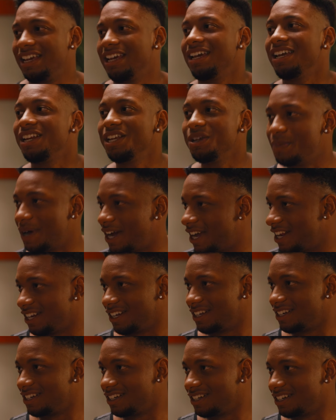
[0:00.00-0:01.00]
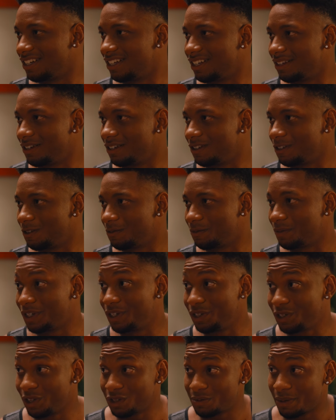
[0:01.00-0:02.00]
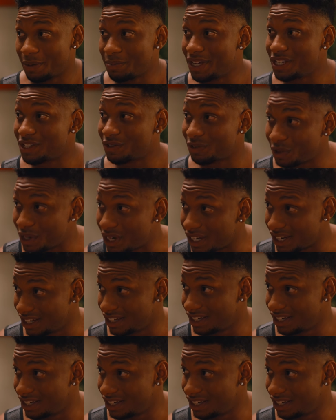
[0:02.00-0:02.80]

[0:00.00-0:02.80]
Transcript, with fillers: anybody, but you chose my best friend.